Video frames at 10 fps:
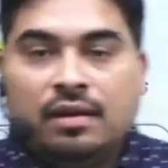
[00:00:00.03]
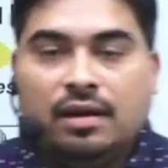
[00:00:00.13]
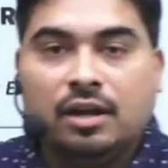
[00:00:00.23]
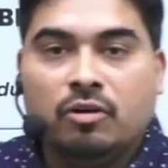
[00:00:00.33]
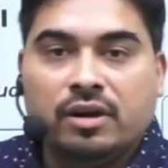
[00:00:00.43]

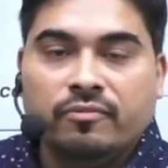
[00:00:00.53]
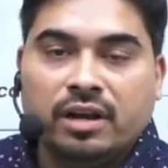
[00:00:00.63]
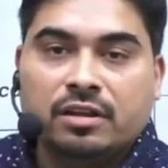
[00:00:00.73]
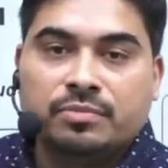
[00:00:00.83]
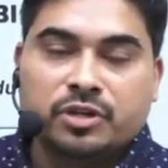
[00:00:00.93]
Hello and
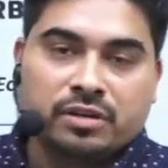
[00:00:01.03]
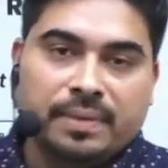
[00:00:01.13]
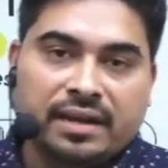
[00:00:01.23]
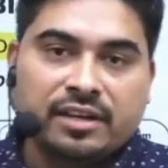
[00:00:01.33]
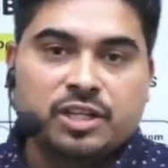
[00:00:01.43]
welcome to your
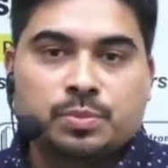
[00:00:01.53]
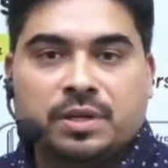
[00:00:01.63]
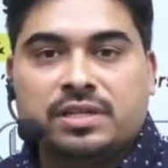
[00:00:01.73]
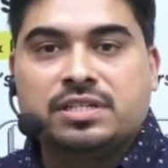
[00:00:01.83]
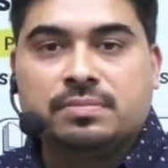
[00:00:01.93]
banking
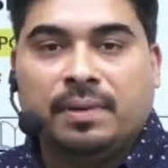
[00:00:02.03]
experience.